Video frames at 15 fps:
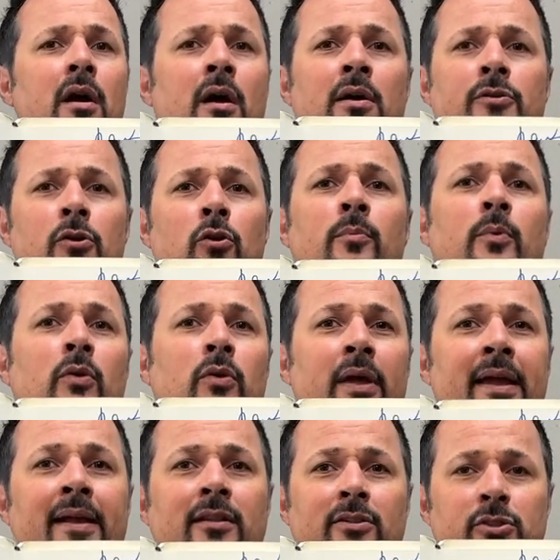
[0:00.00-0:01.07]
notable
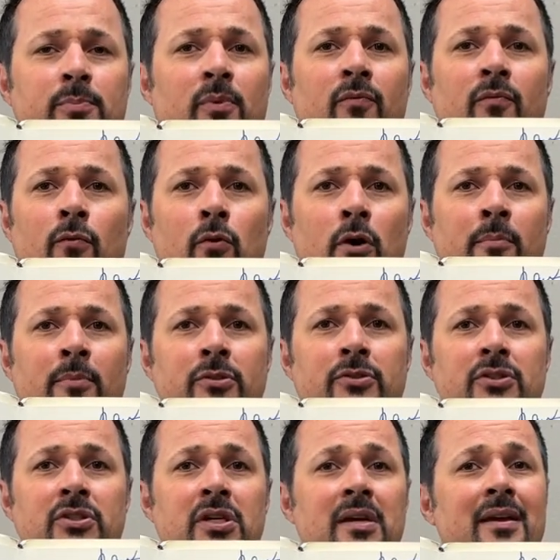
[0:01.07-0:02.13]
English
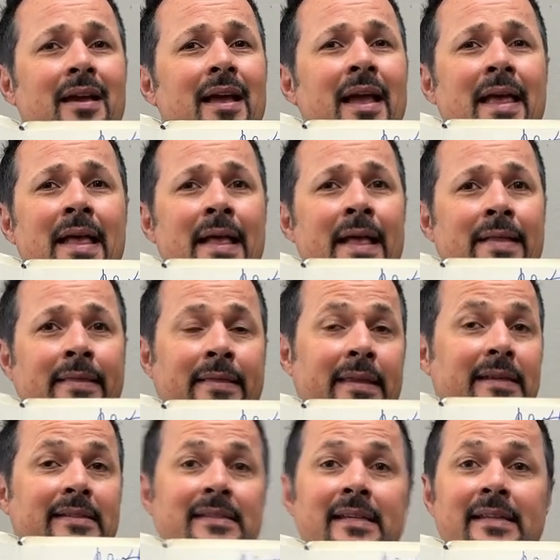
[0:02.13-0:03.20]
performers, and
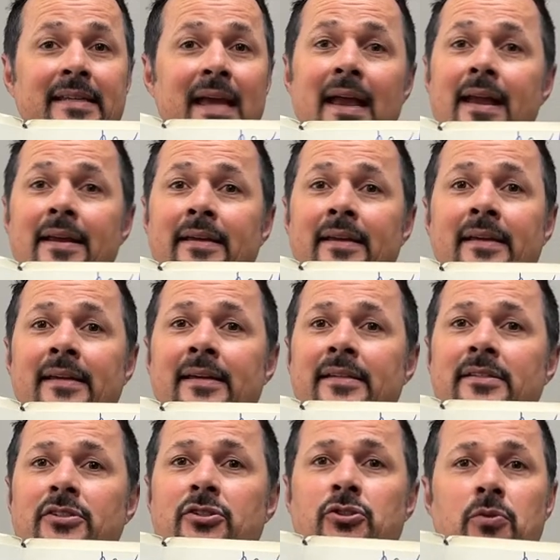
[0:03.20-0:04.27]
this to date
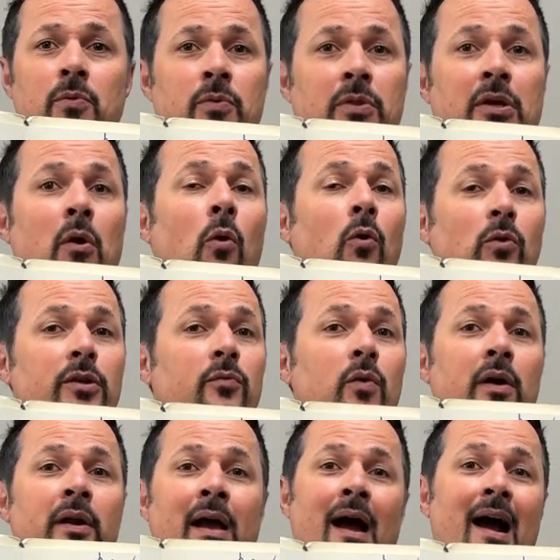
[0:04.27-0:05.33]
is the only
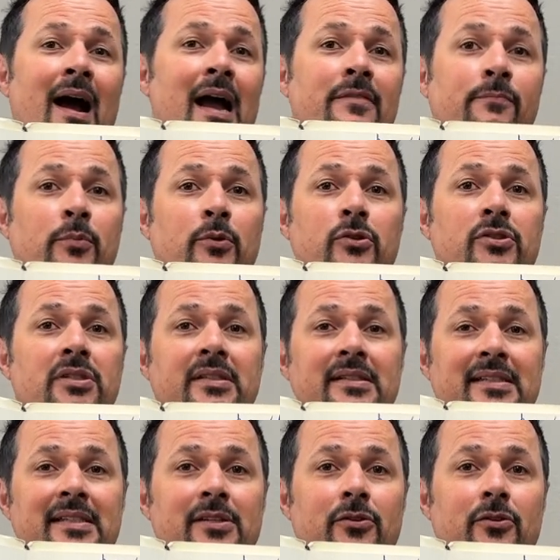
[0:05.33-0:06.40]
one I've personally
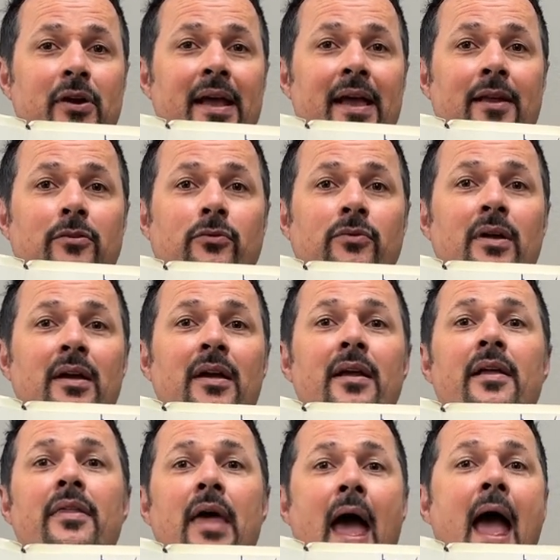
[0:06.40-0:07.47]
seen or handled
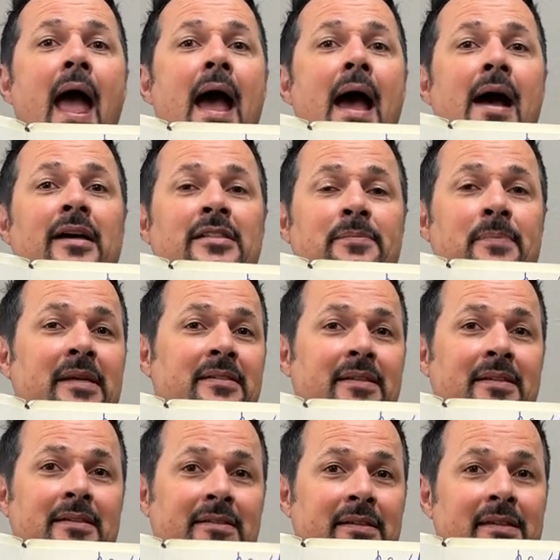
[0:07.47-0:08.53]
that has
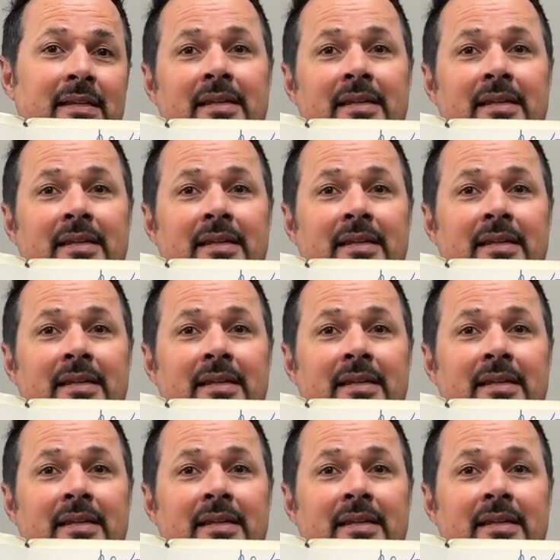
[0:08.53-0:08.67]
basically the